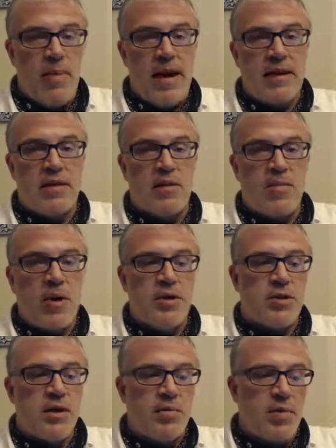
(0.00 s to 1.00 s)
back in the
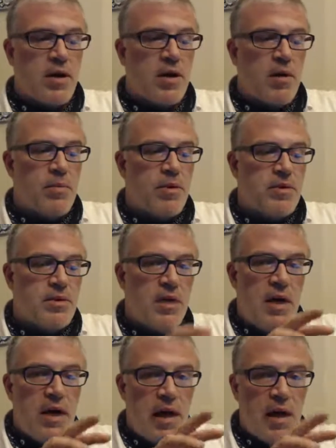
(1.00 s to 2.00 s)
Parsha and the book of Numbers,
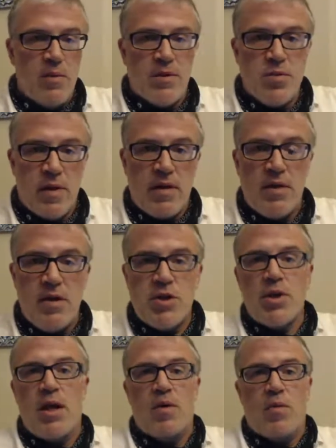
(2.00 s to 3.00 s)
it was where the
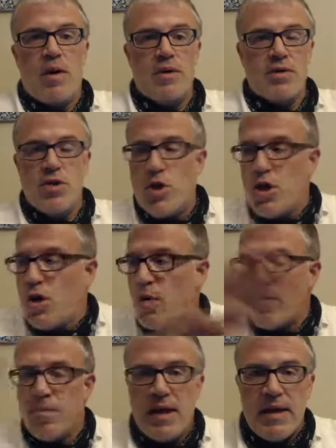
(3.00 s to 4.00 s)
Mishkan was. No
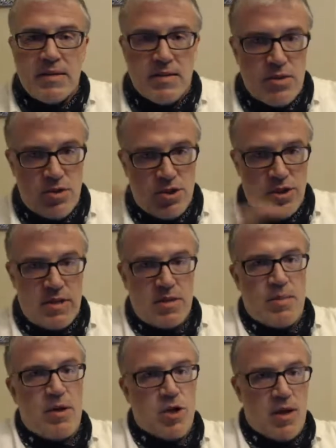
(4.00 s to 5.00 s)
other places,
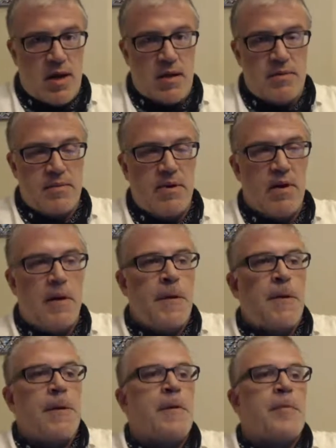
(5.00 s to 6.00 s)
just the Mishkan.
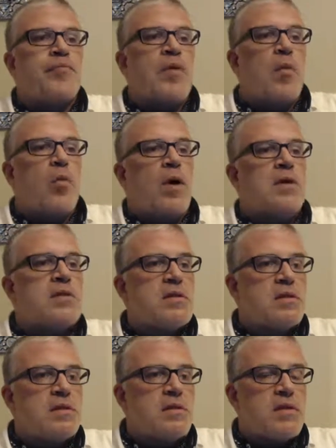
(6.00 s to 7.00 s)

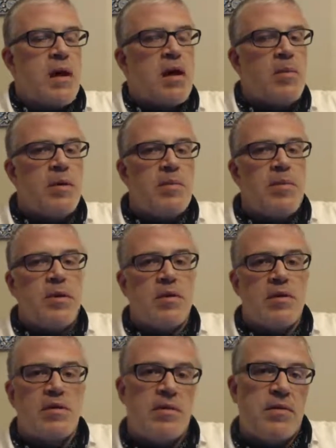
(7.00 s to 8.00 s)
Once Solomon
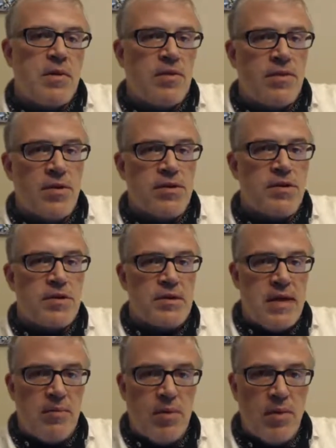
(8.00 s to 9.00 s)
built the first
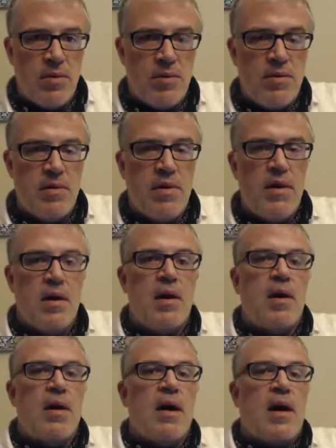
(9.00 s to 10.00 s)
temple,
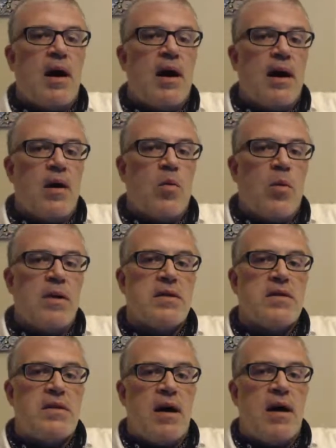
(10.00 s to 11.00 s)
it
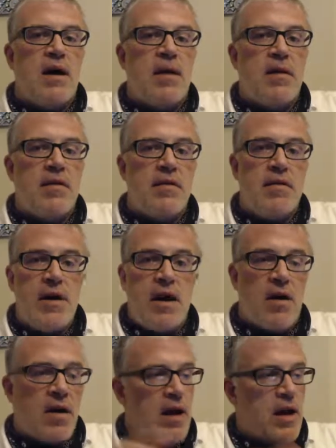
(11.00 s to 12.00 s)
was done
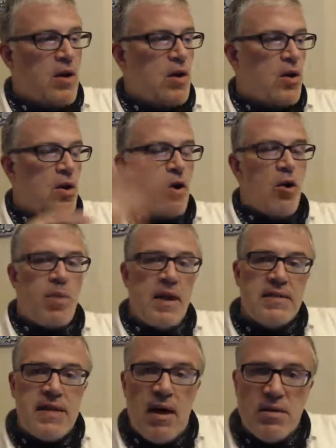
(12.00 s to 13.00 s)
there and no
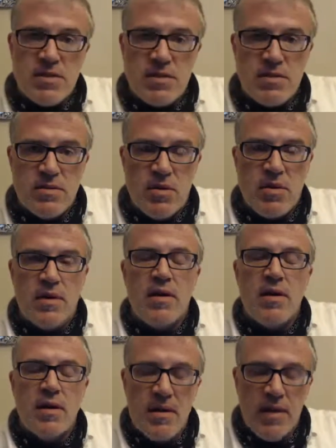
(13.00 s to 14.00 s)
place else,
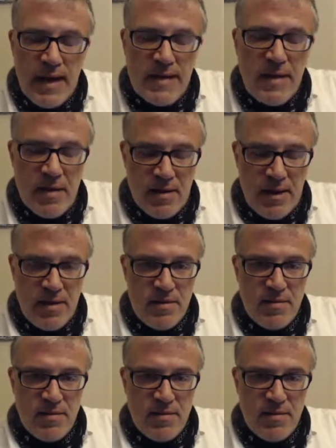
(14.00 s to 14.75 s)
ideally.